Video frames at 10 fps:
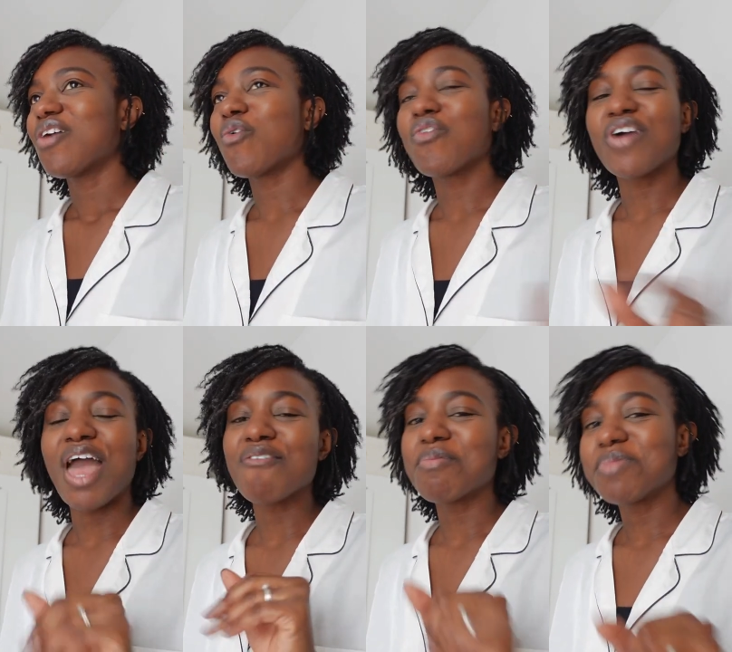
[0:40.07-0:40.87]
will
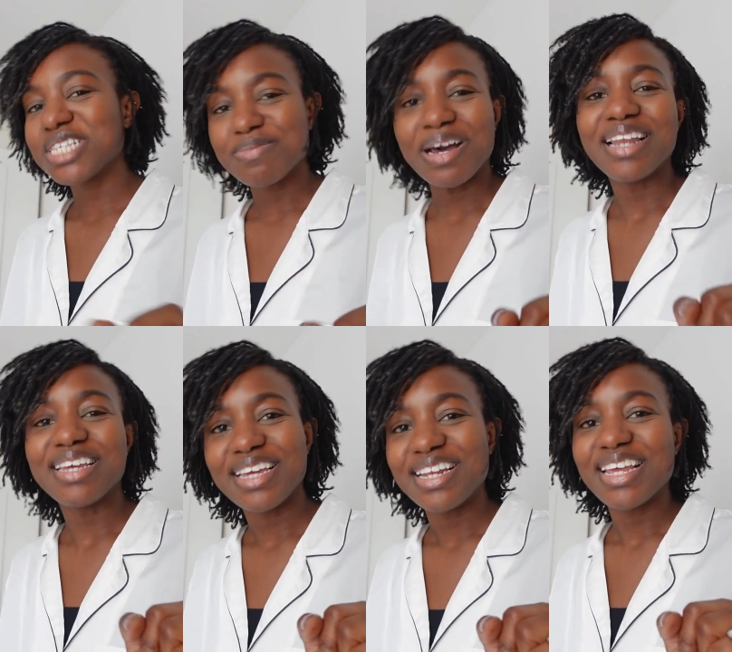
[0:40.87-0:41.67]
forever be
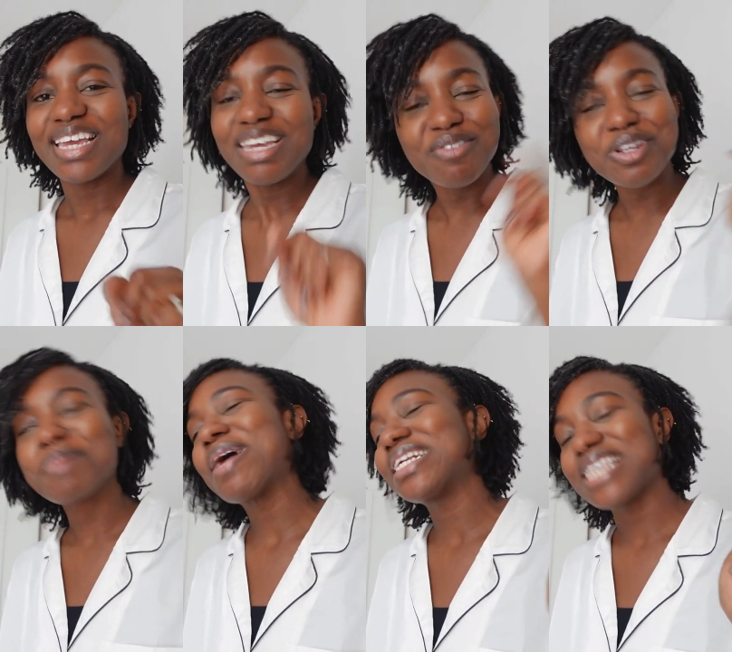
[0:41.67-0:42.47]
smiling. Even on
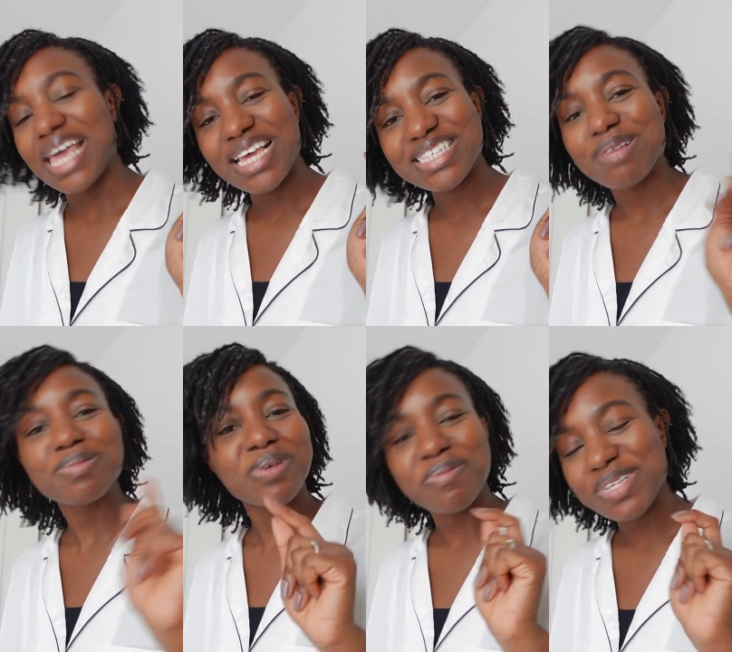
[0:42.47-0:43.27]
the bad days, I'm
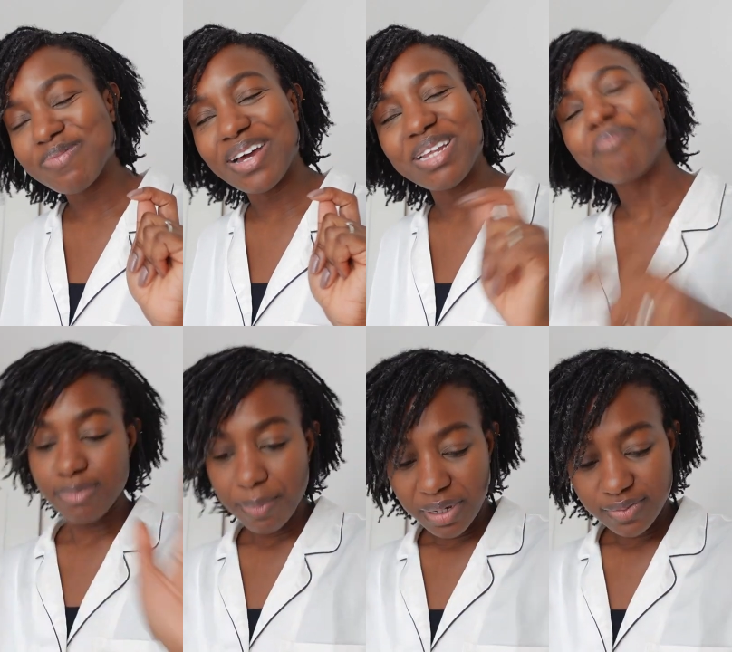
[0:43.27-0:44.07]
still gonna be smiling. It's
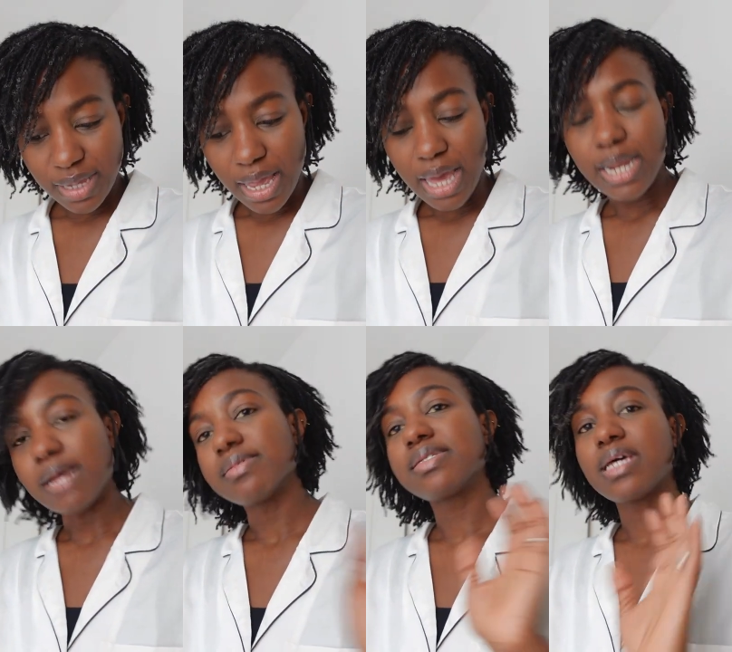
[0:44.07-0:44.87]
my birthday and
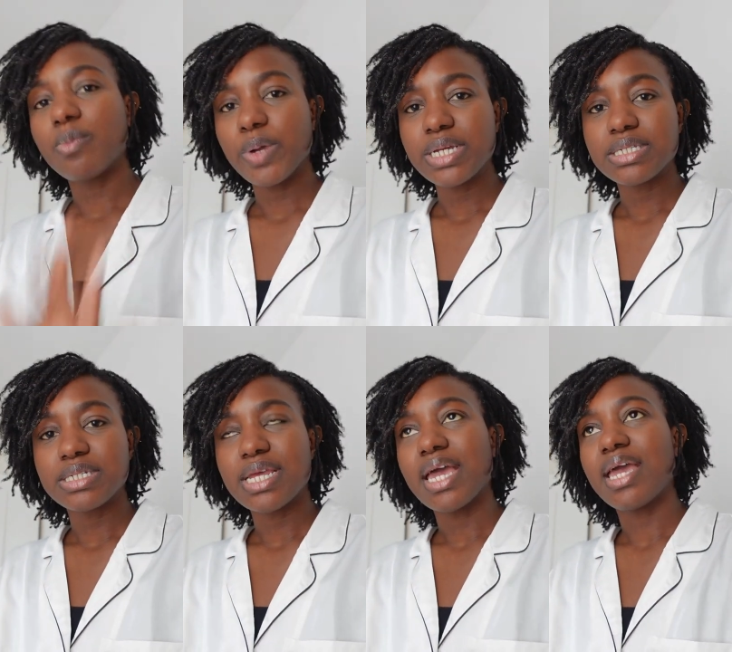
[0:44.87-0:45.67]
I'm celebrating
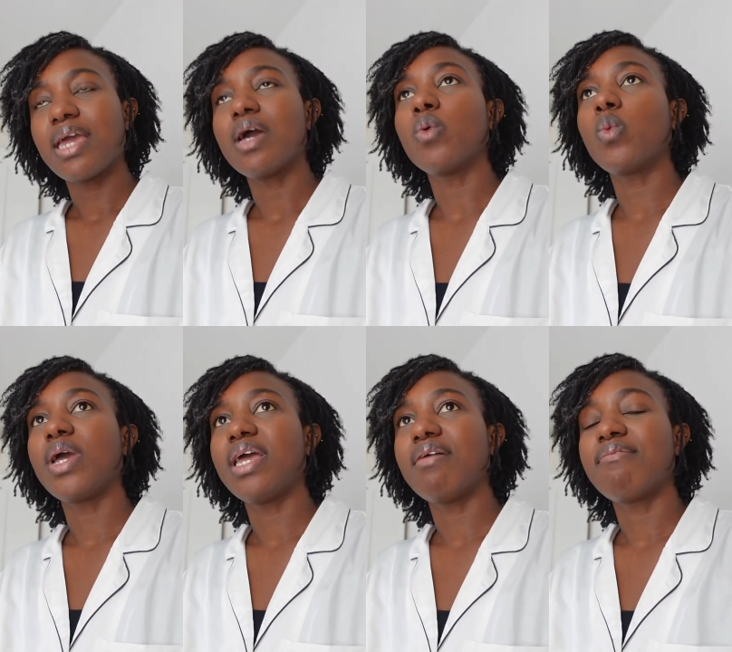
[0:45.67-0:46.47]
today
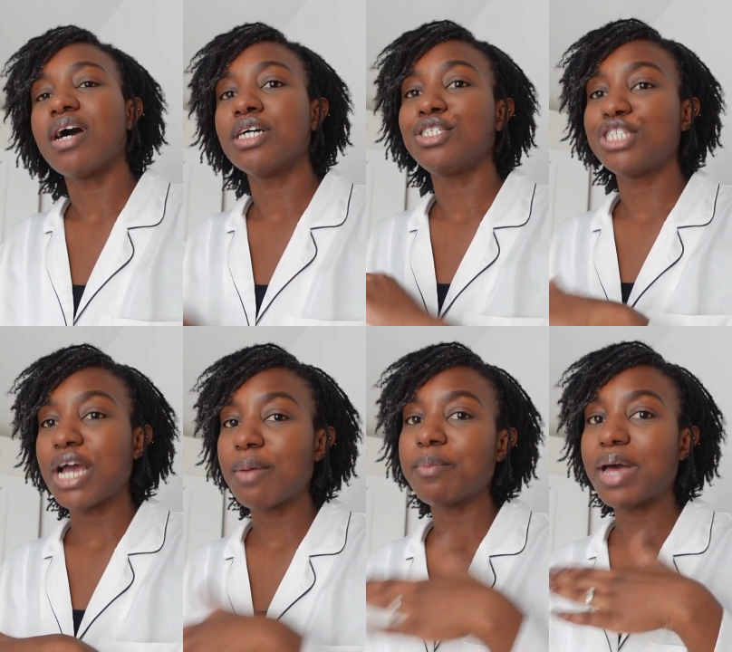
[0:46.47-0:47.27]
with a
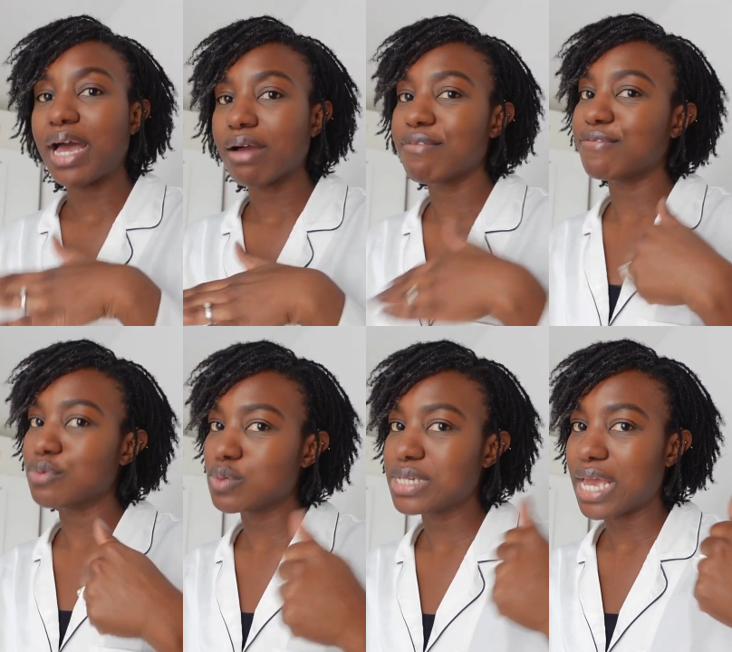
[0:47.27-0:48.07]
jam-packed
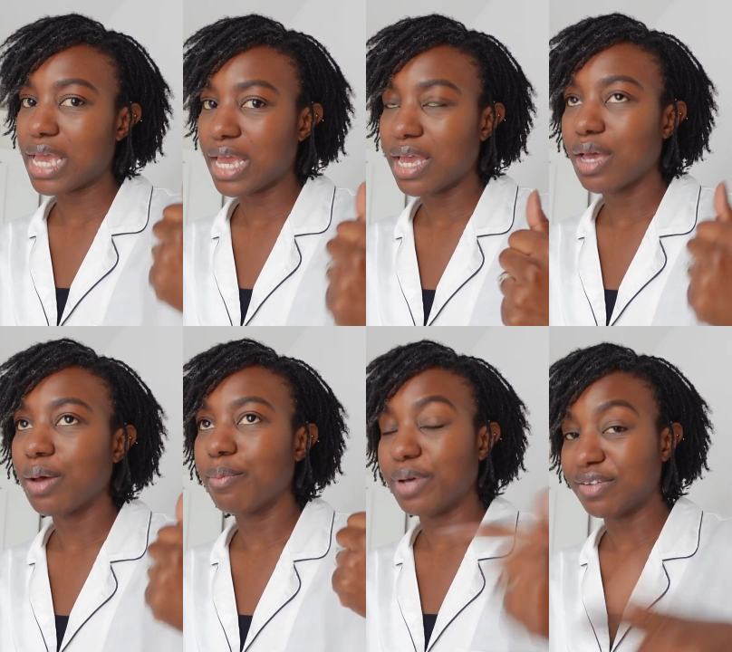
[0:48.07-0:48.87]
full day
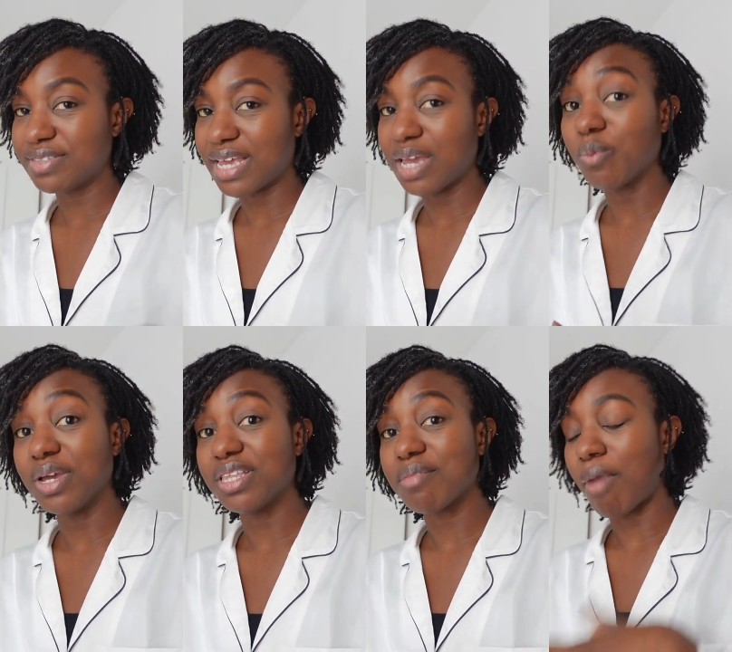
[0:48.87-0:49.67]
birthday
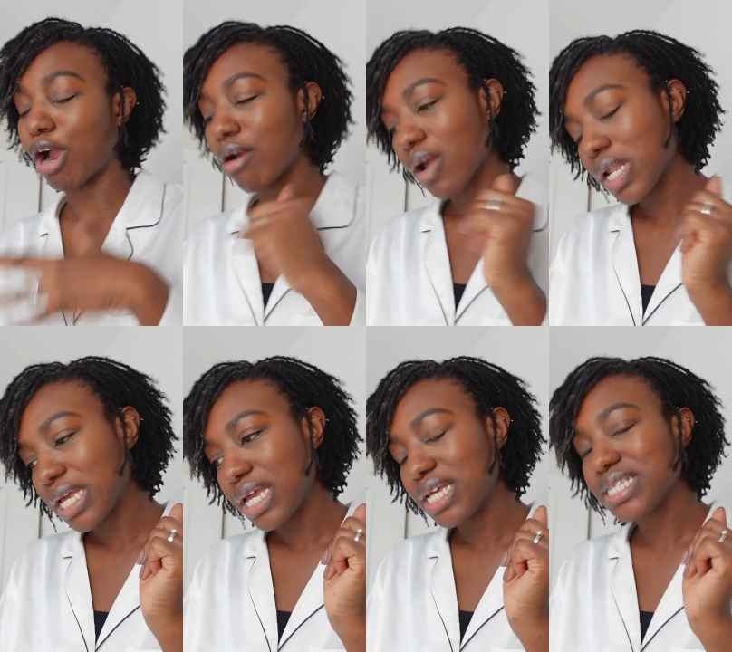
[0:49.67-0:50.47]
with my
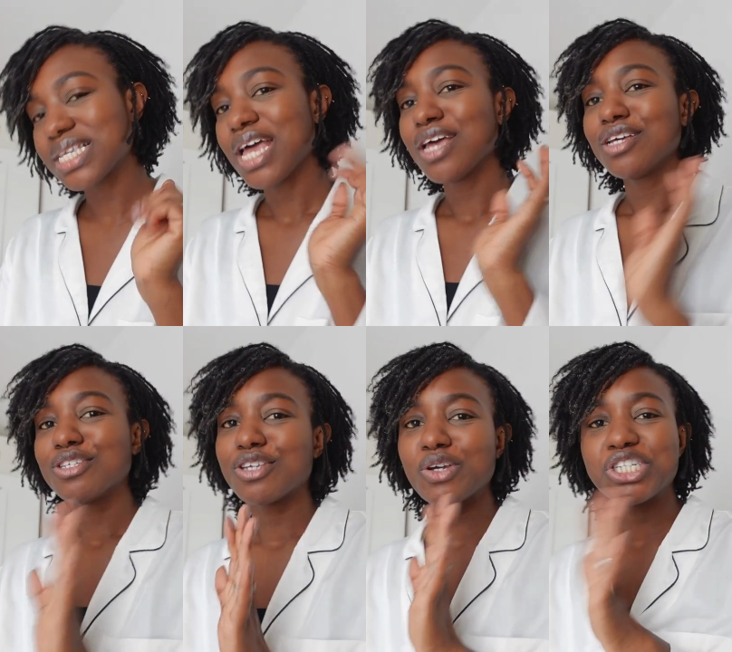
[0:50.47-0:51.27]
girlies.
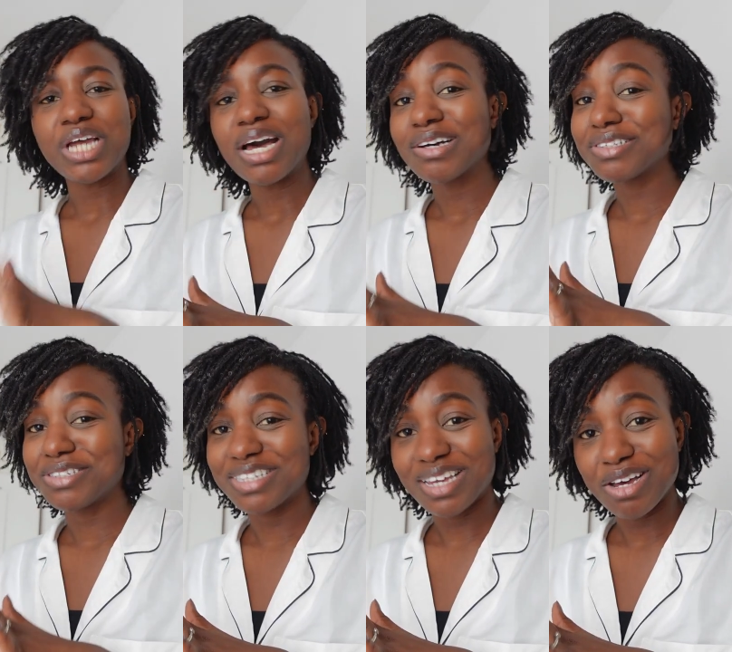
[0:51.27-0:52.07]
So shout out
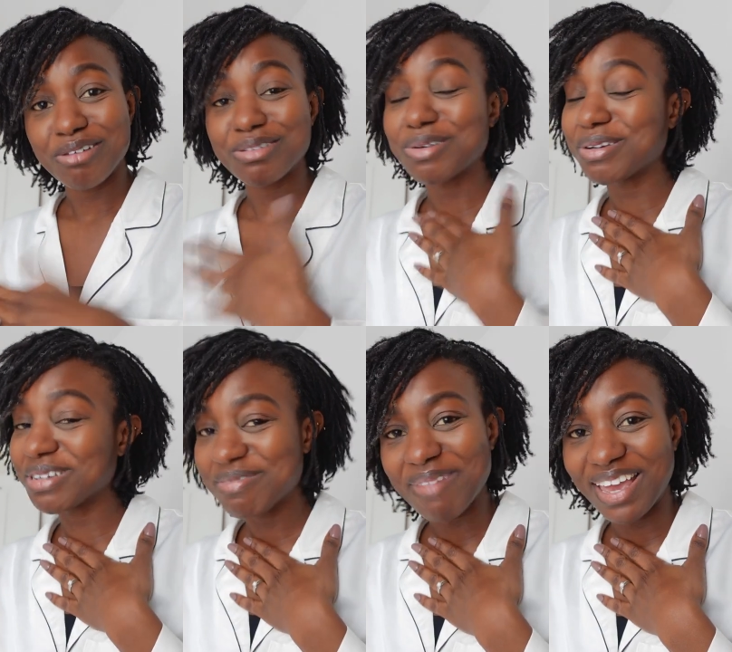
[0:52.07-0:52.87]
to the girls who
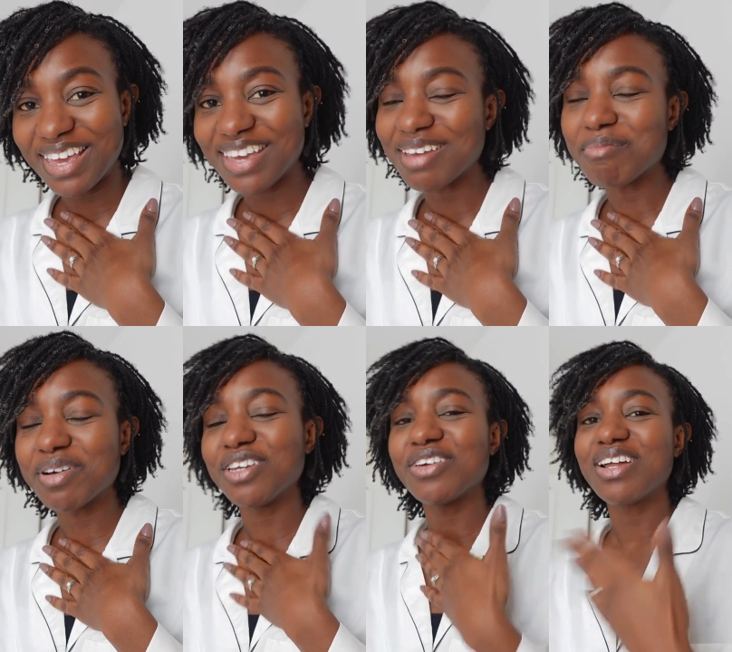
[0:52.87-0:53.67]
couldn't make it,
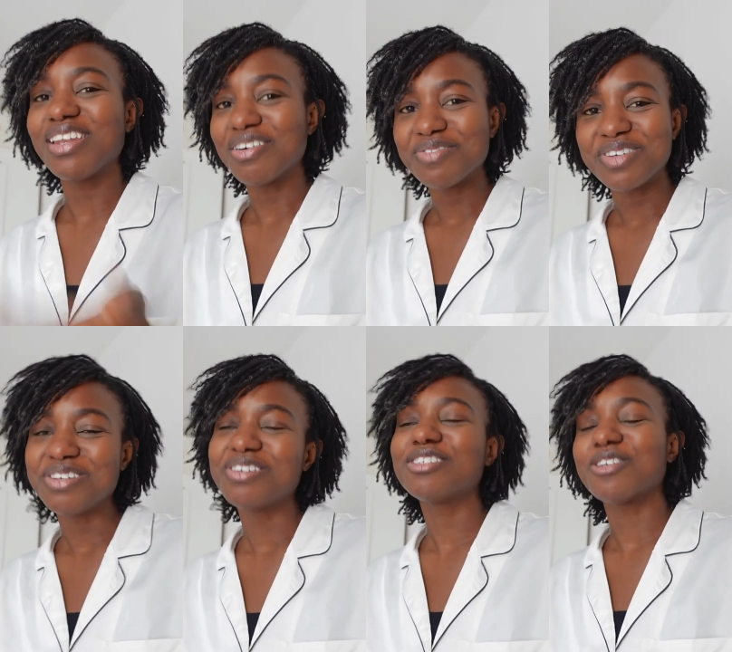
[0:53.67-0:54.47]
but you know, I love
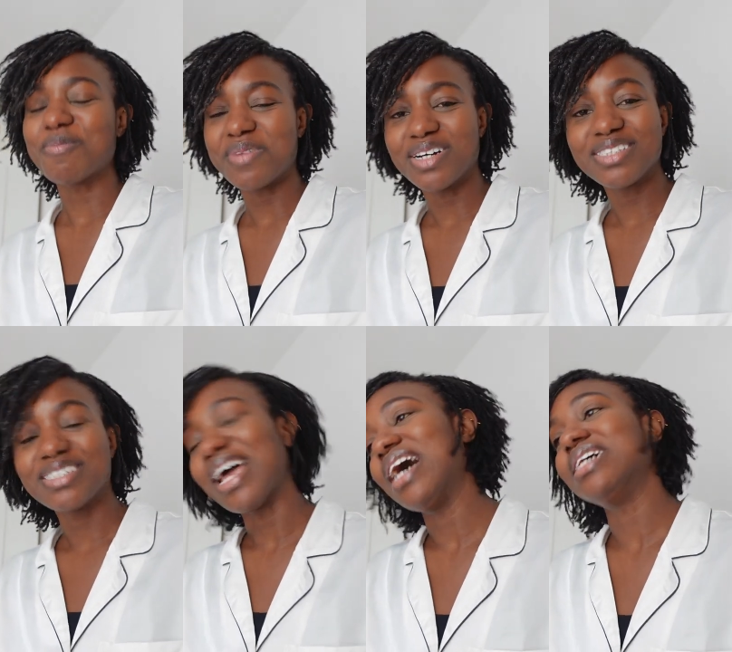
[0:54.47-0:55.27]
you so
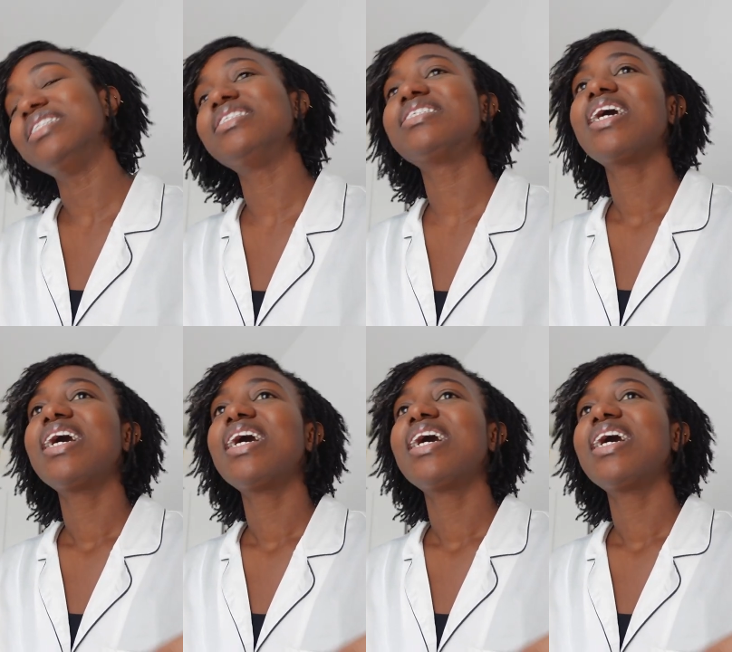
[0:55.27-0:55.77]
much and